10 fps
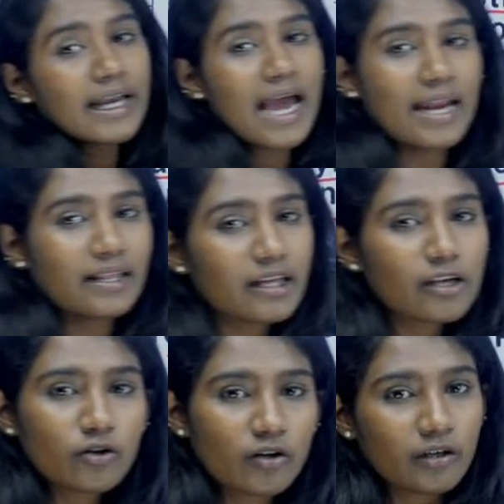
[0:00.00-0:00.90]
are carrying the
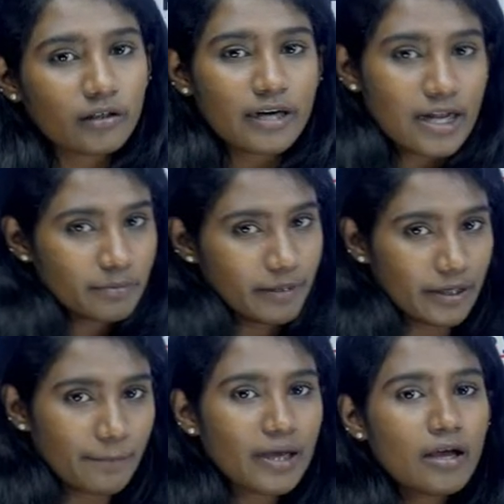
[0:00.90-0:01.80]

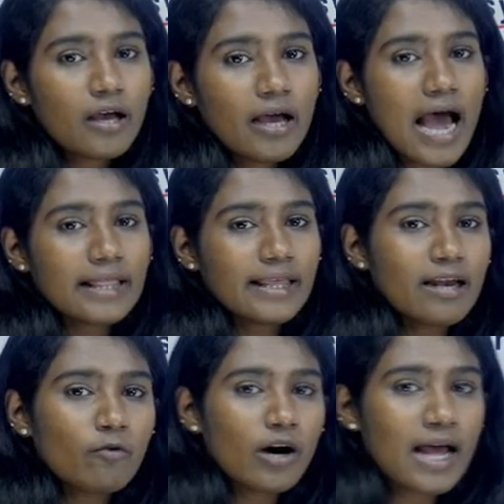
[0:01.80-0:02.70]
neurotransmitter. And
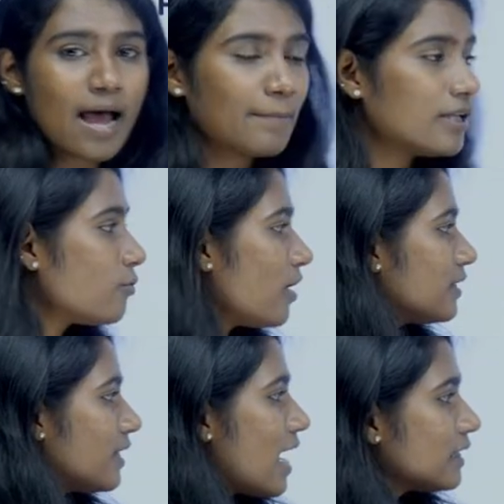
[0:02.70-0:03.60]
then what happens,
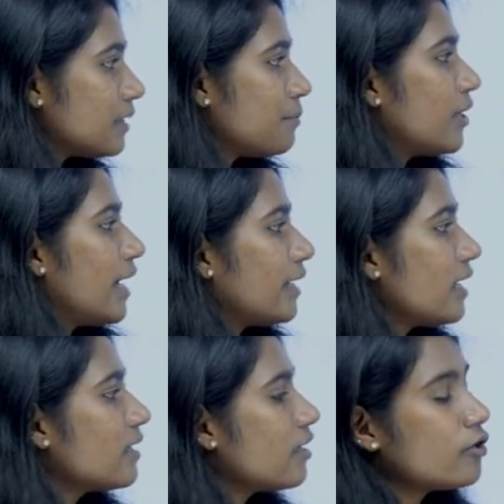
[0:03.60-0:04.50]
once they are
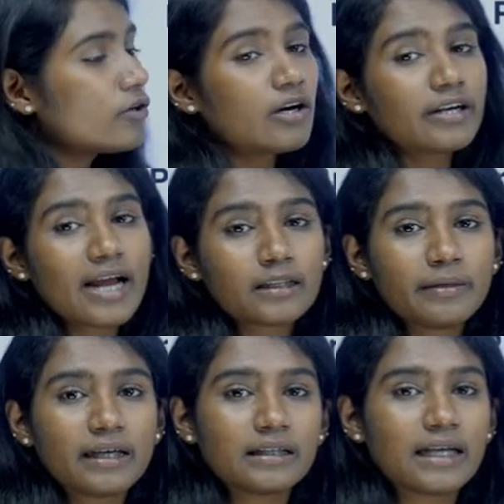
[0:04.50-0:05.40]
stimulated, the
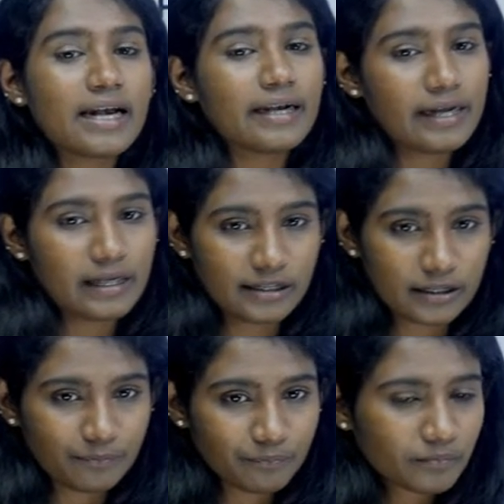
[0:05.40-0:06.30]
neurotransmitters are
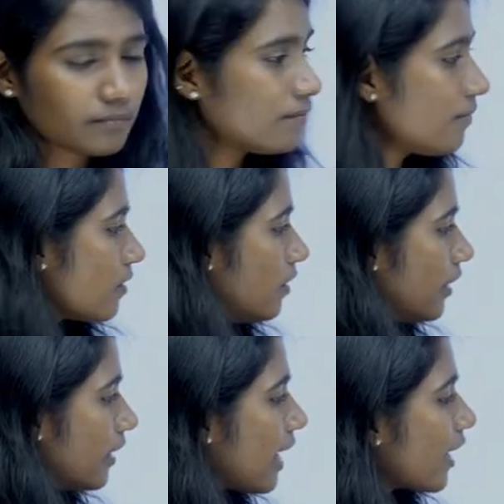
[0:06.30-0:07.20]
released.
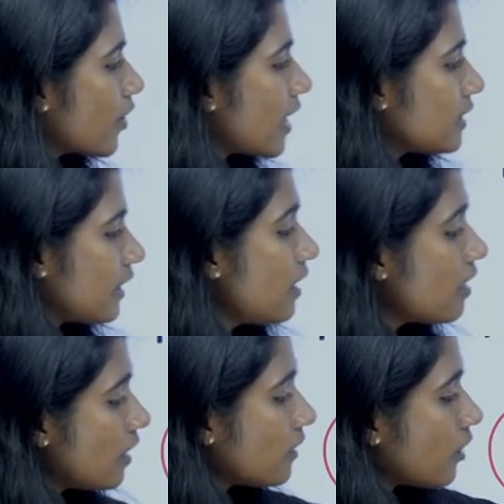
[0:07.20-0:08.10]
Like you can see,
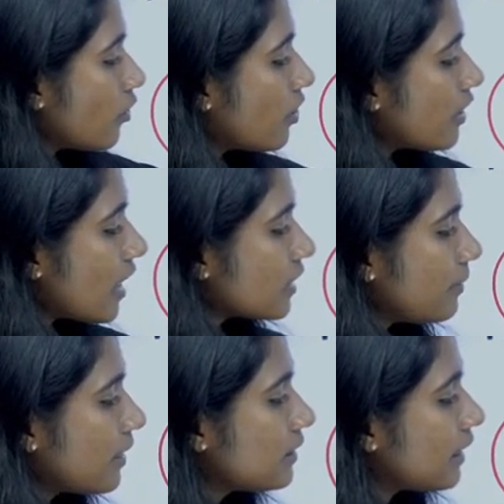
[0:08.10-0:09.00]
the
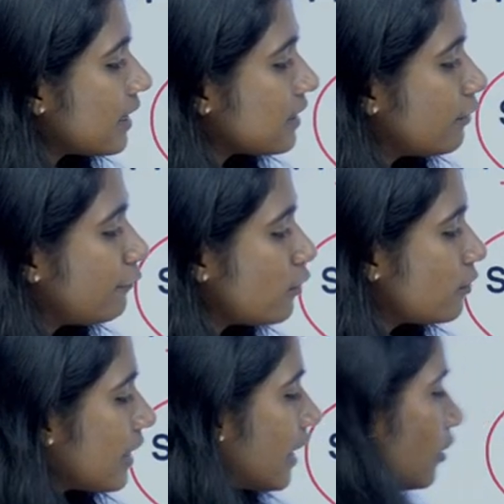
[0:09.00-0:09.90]
neurotransmitters, it is diffusing